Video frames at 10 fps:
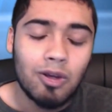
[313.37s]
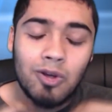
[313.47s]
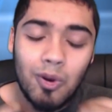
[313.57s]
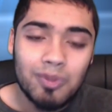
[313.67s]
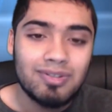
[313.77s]

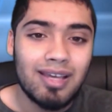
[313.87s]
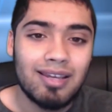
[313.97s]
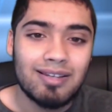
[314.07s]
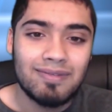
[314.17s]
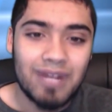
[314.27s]
Goal
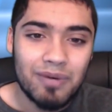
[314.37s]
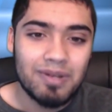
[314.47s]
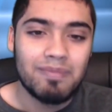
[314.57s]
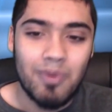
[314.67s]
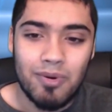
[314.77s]
setting is very
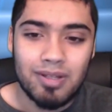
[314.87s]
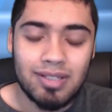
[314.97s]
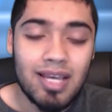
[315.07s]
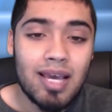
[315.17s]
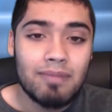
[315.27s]

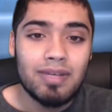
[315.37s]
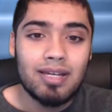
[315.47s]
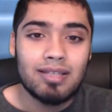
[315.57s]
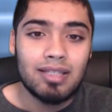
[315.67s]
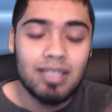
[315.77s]
important
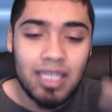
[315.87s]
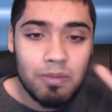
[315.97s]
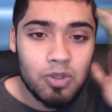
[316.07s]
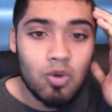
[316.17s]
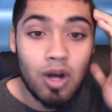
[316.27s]
because it
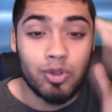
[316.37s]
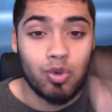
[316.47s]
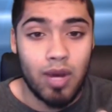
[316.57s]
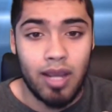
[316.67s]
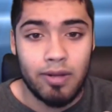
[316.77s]
keeps you on
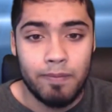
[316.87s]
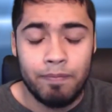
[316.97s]
track.